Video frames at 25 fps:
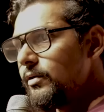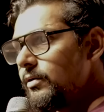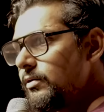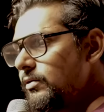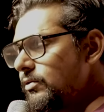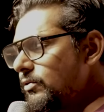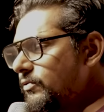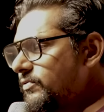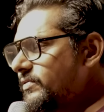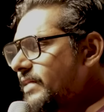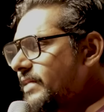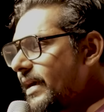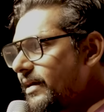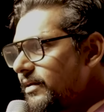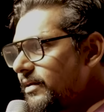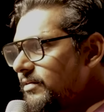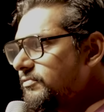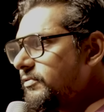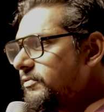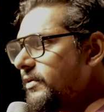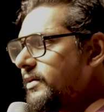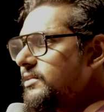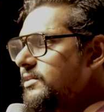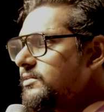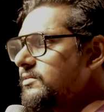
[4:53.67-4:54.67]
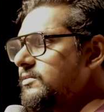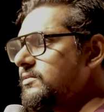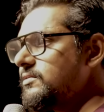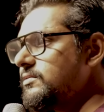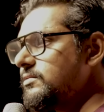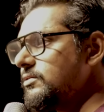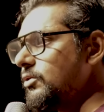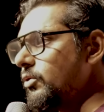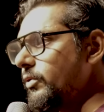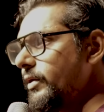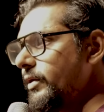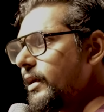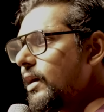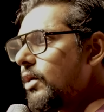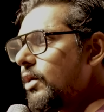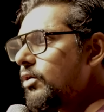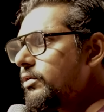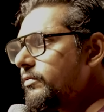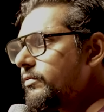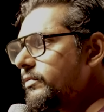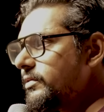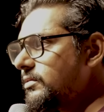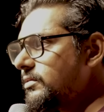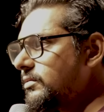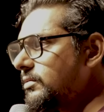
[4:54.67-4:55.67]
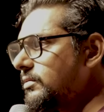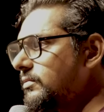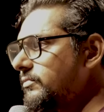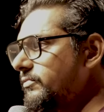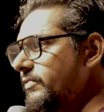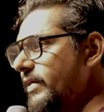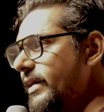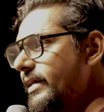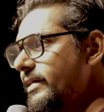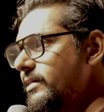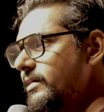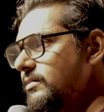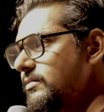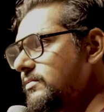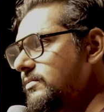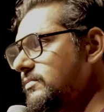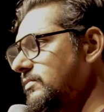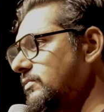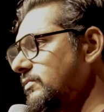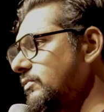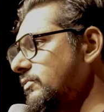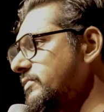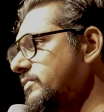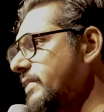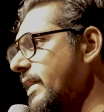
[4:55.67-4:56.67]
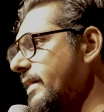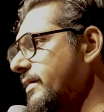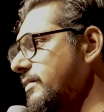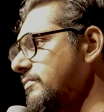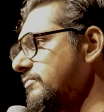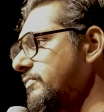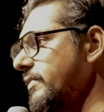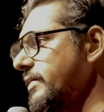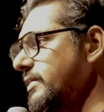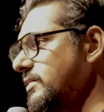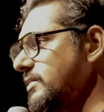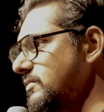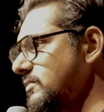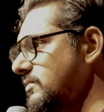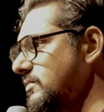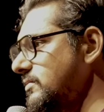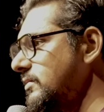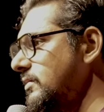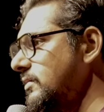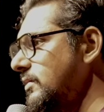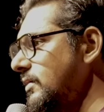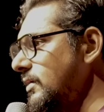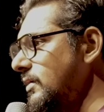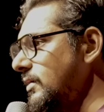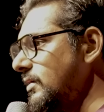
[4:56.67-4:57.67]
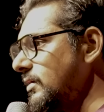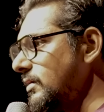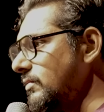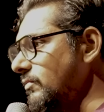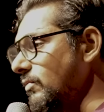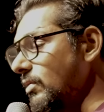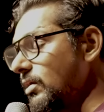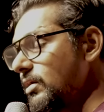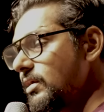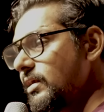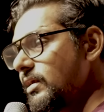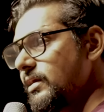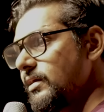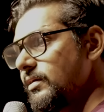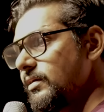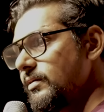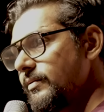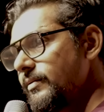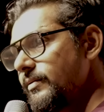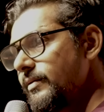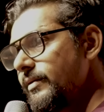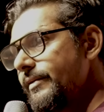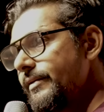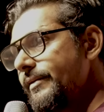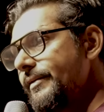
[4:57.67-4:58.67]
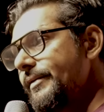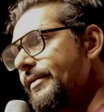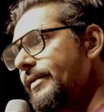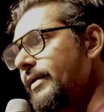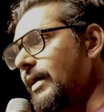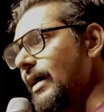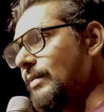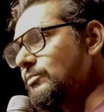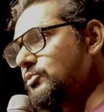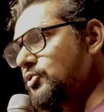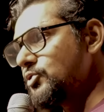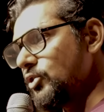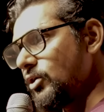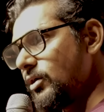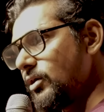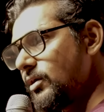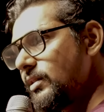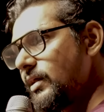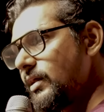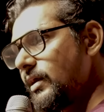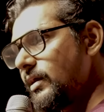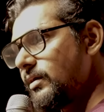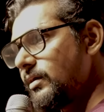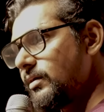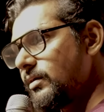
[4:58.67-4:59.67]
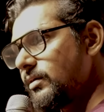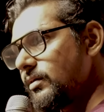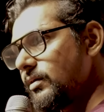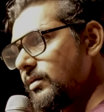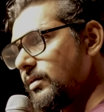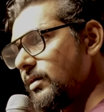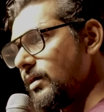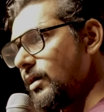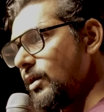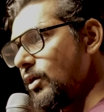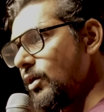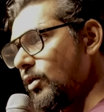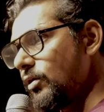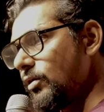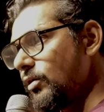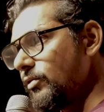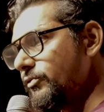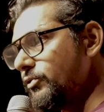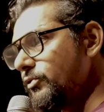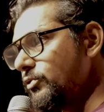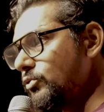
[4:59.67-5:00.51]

You've sacrificed going out with friends. You've sacrificed work. I'm sure that a lot of